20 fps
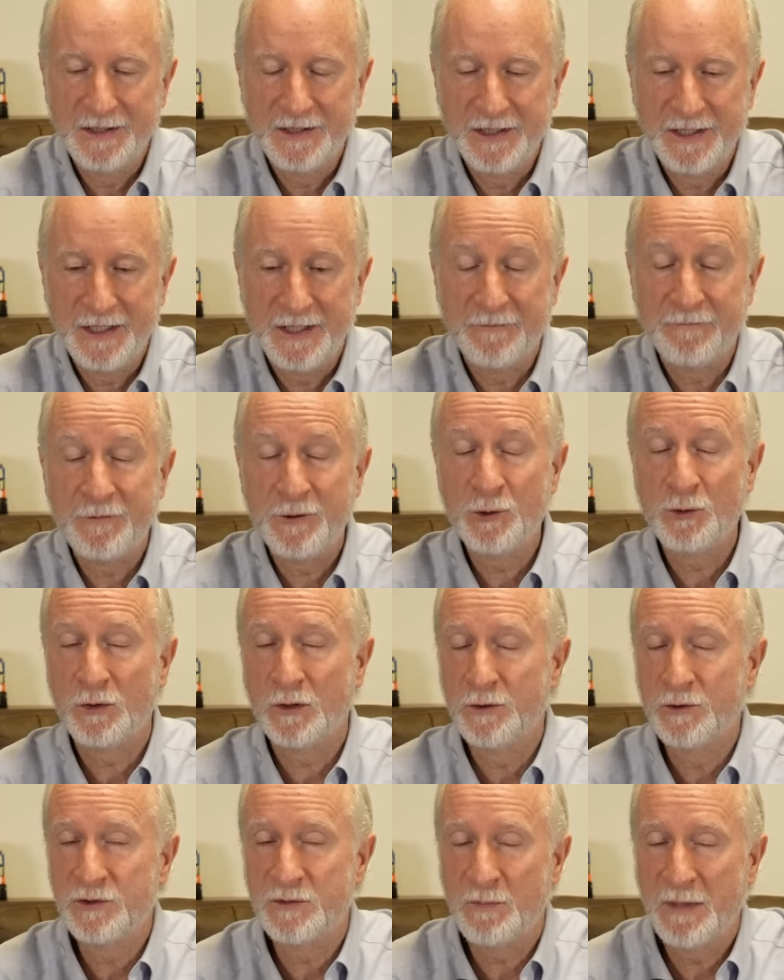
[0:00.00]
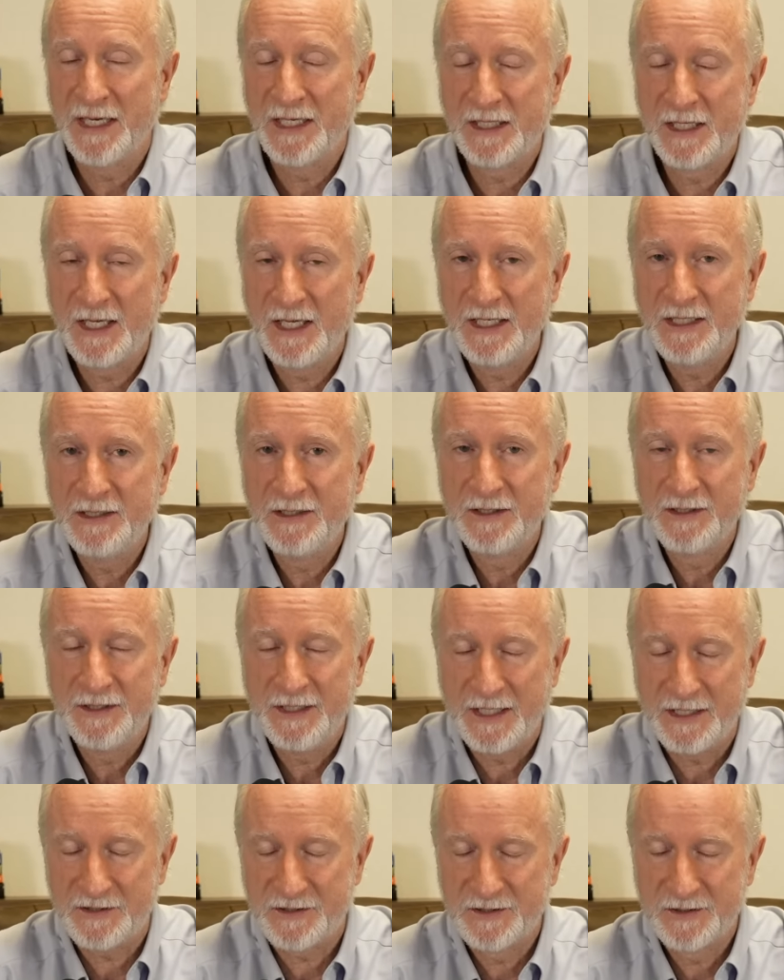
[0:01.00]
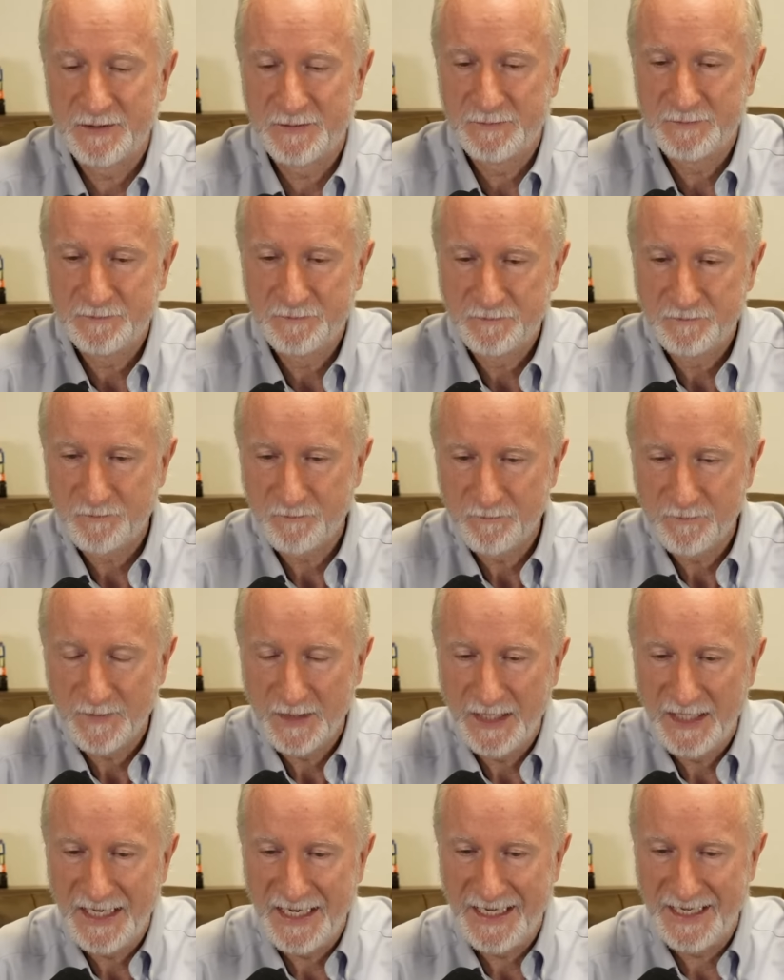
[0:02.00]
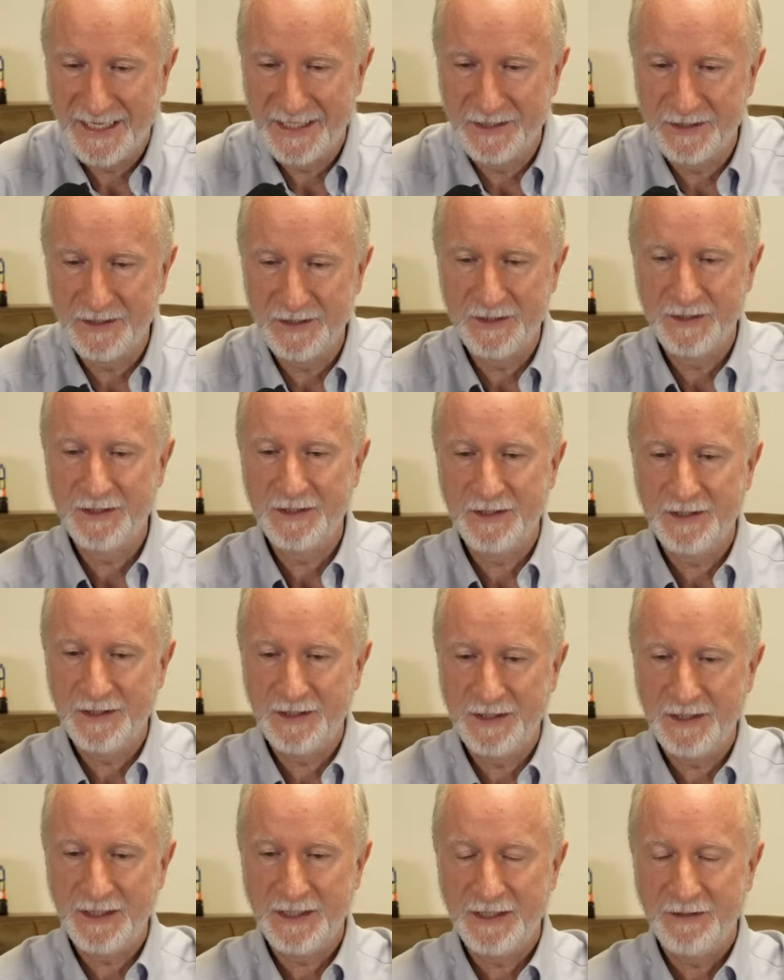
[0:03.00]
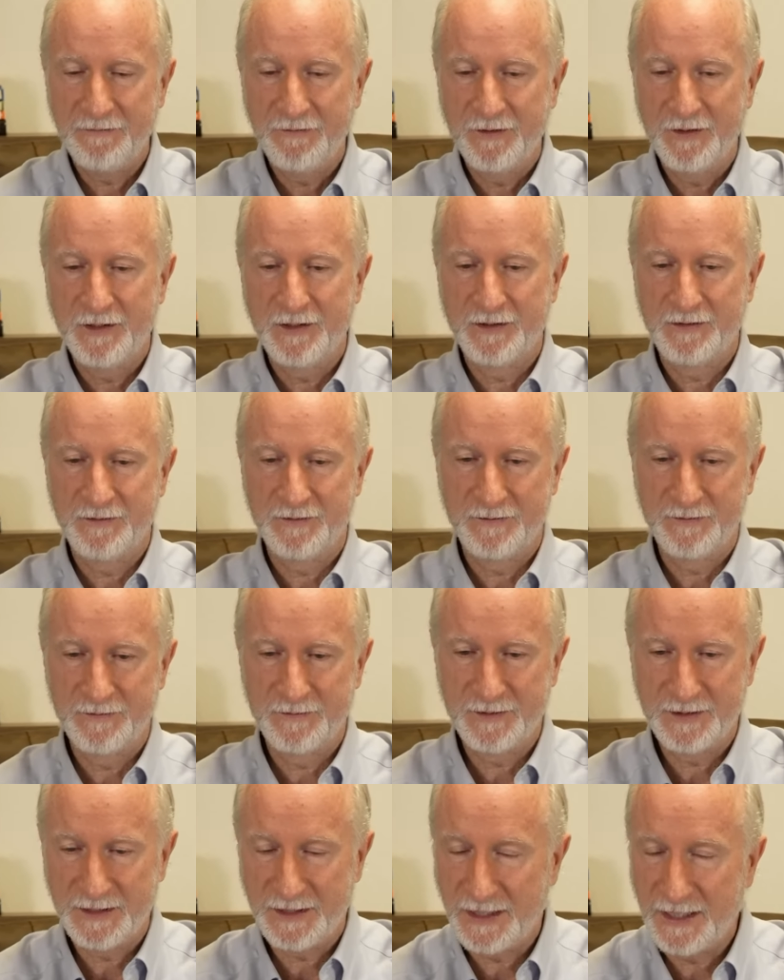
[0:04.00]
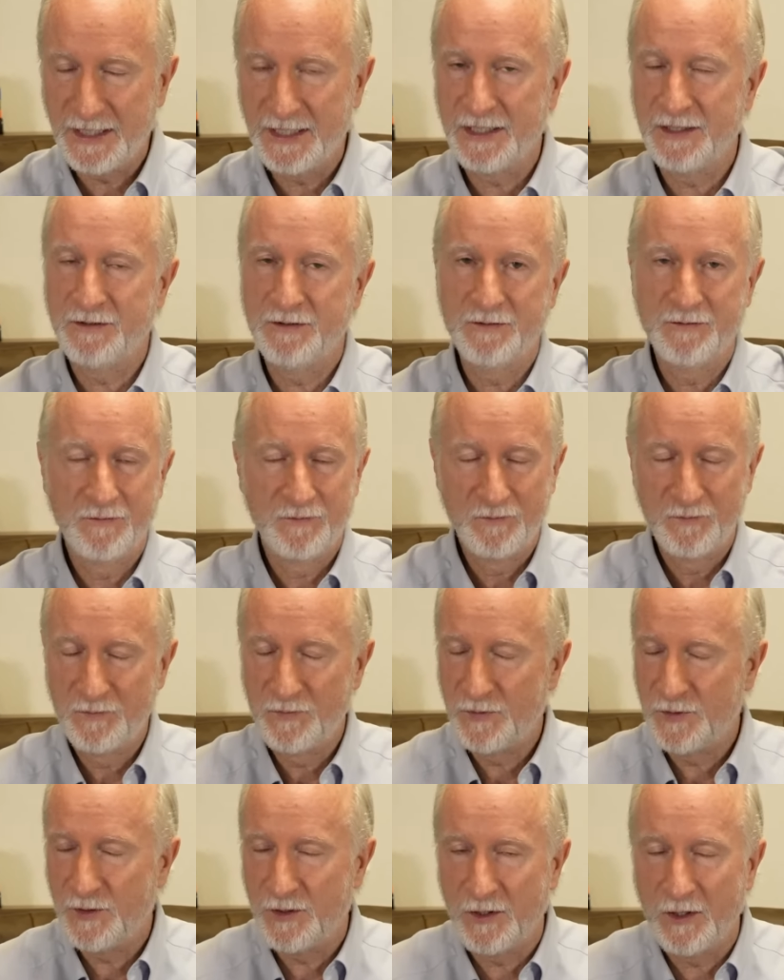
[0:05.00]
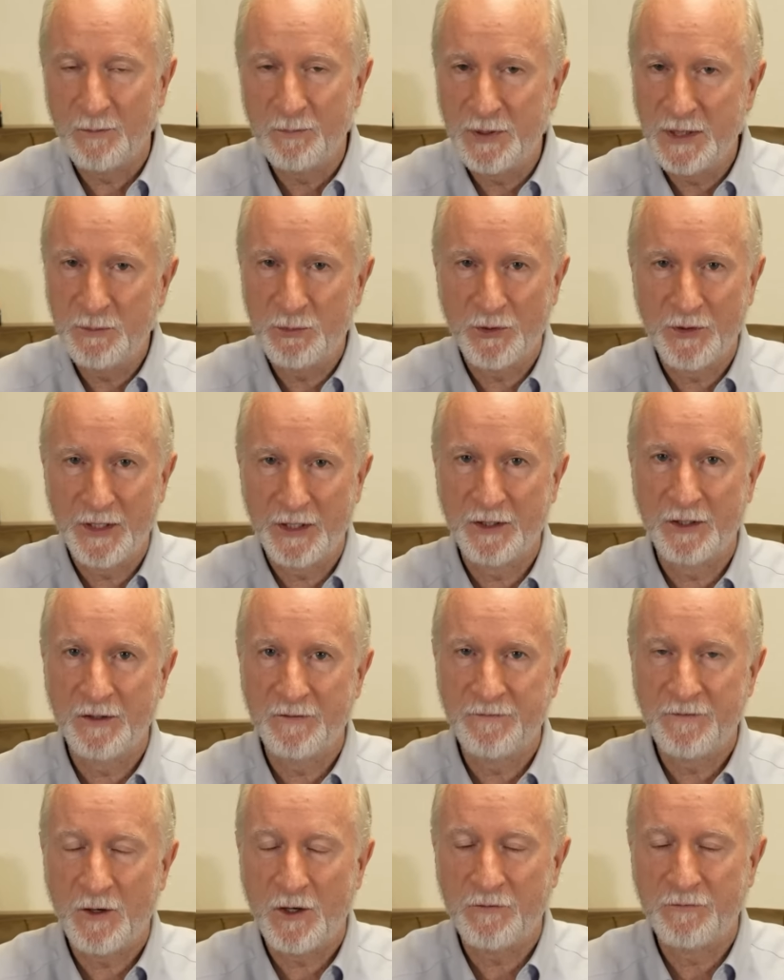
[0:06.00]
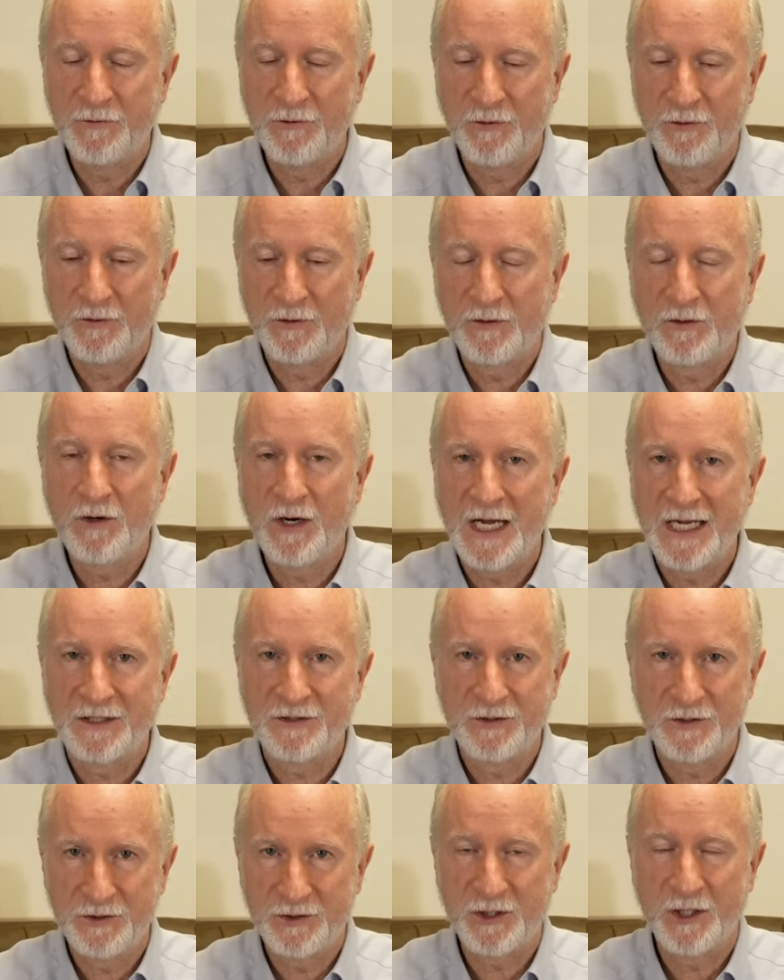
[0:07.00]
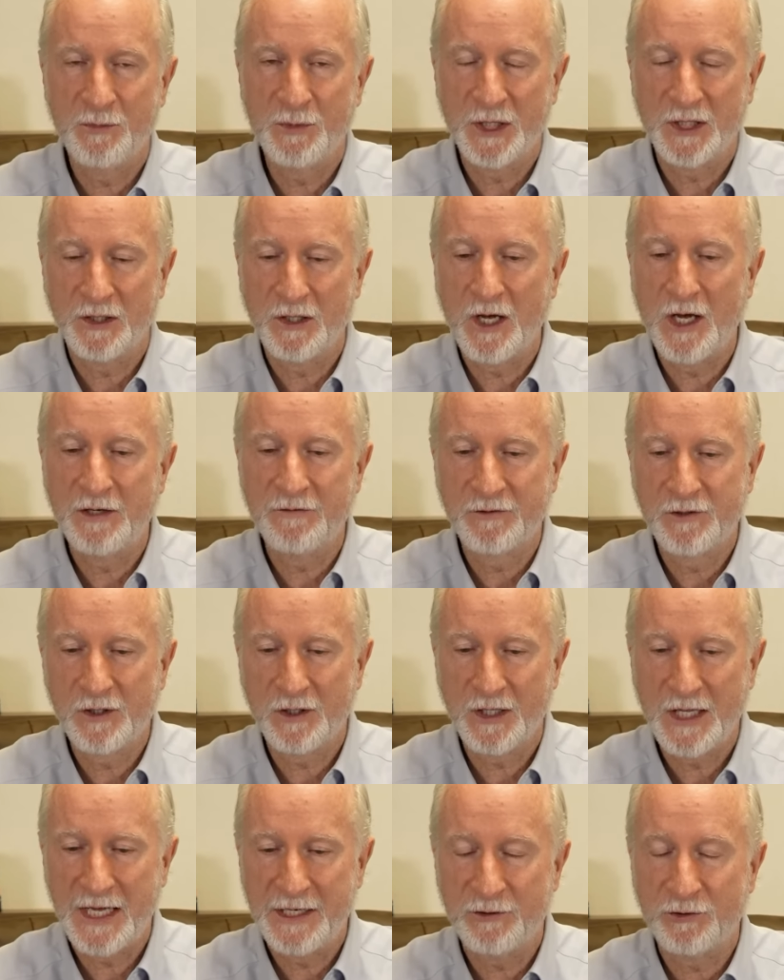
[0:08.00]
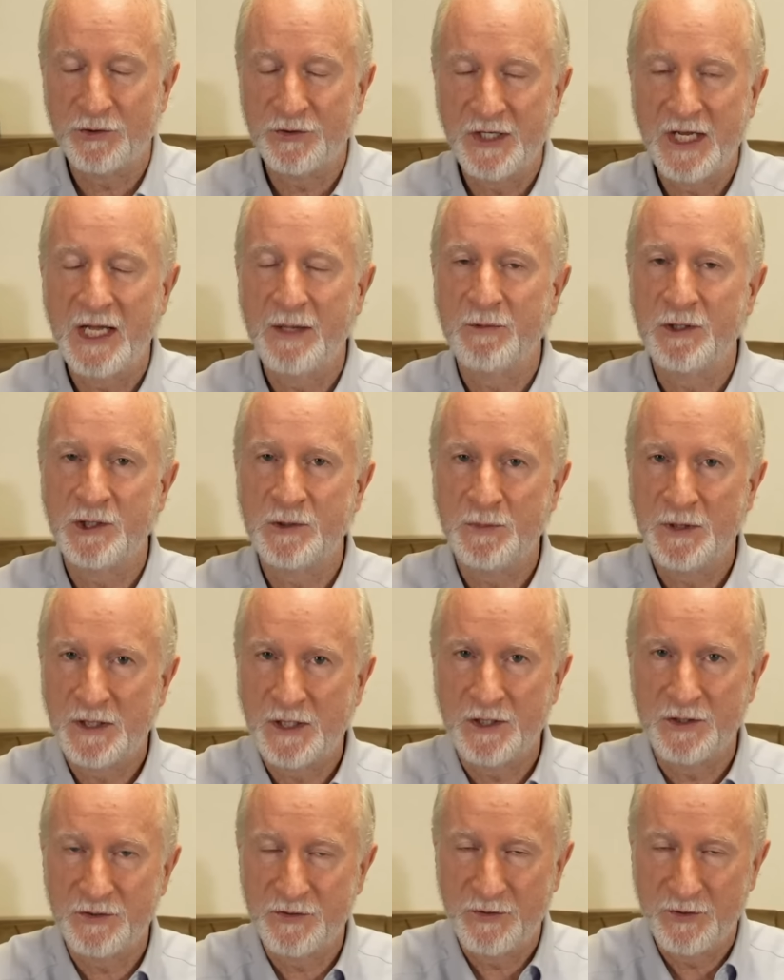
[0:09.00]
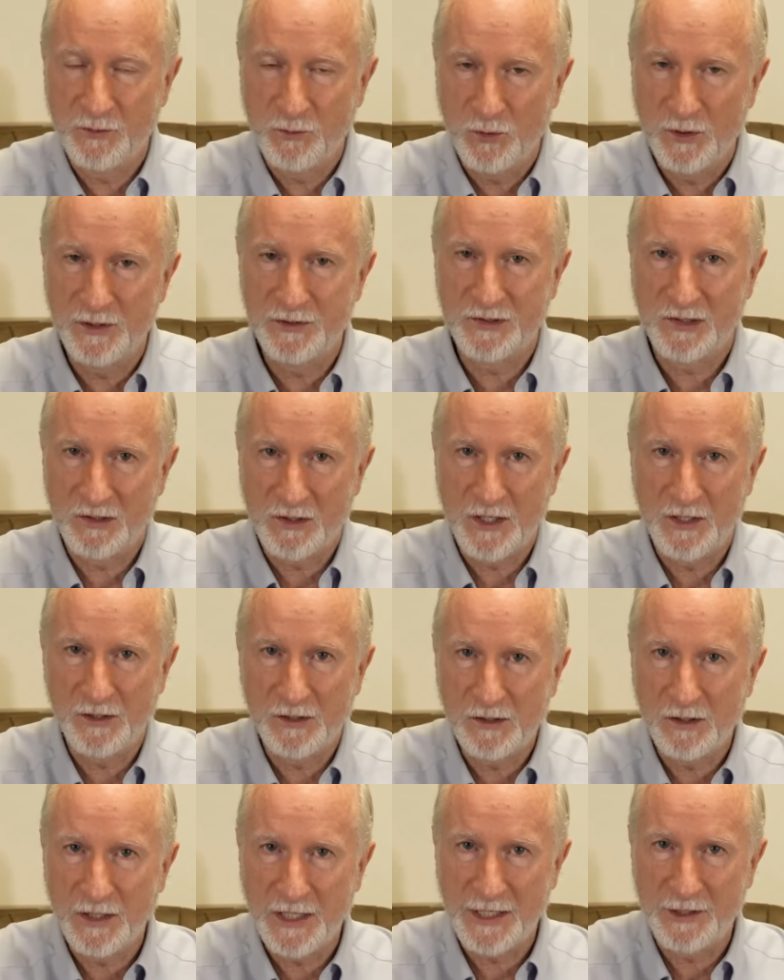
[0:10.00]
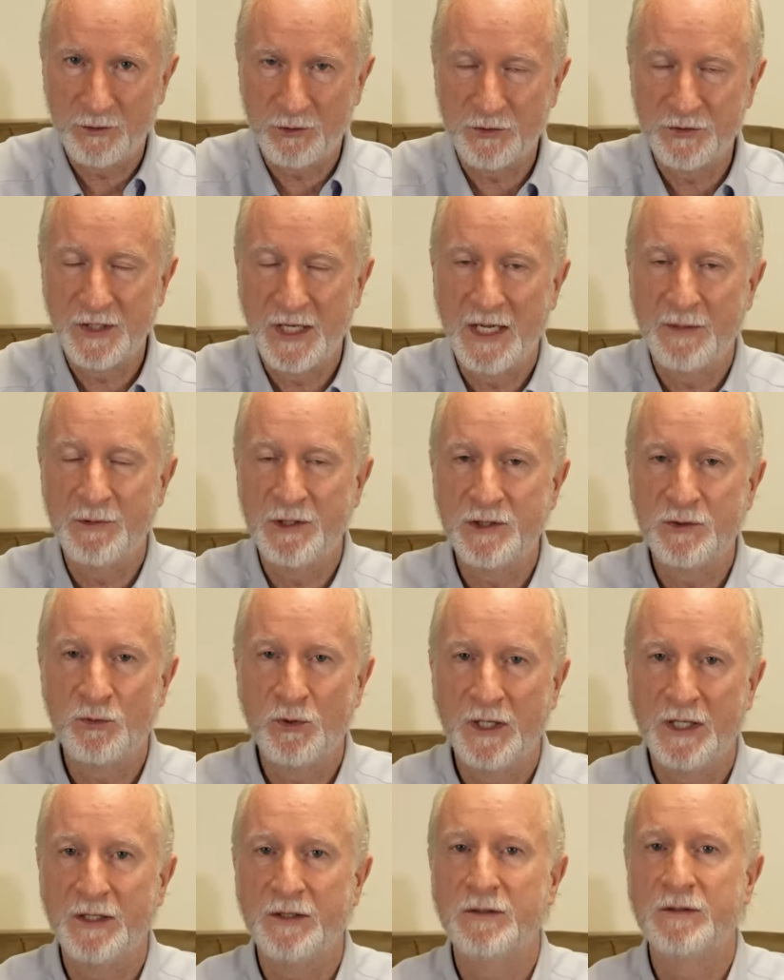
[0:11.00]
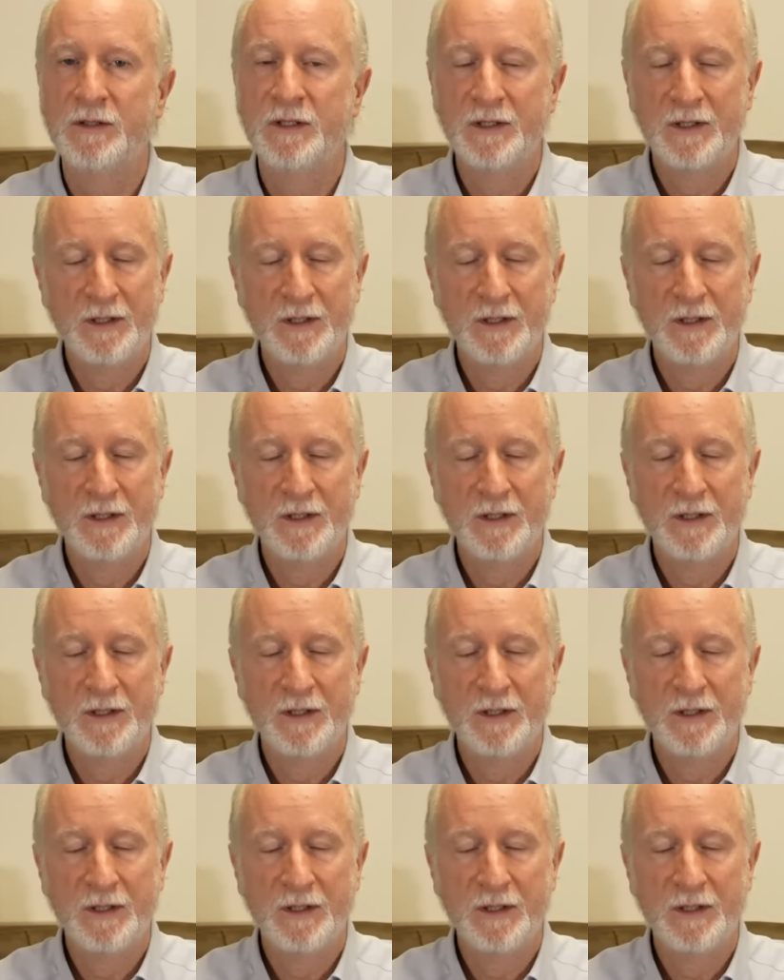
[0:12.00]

If you lose Medicaid, yes. And even again, there are people that are going to fall through the cracks. There's going to be a lot of collateral damage because there was a lot of collateral damage when